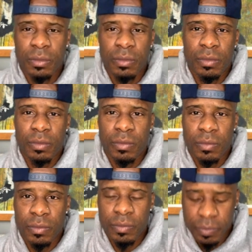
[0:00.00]

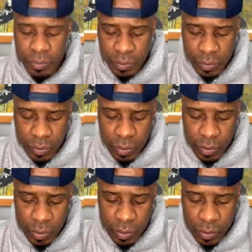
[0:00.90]

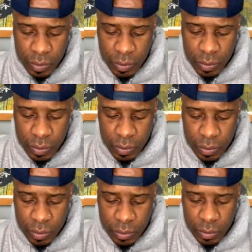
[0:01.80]

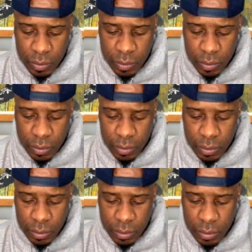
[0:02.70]

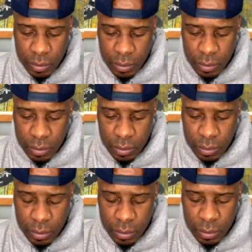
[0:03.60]

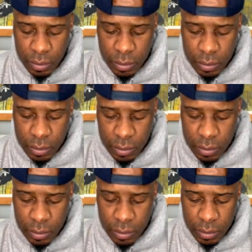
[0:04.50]

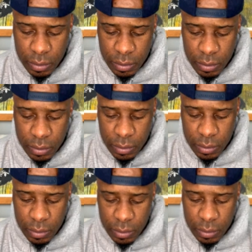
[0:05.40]

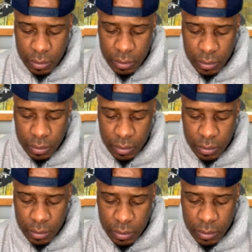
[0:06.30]

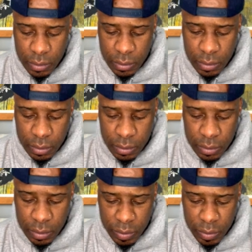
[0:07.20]
No words are spoken by the person on screen.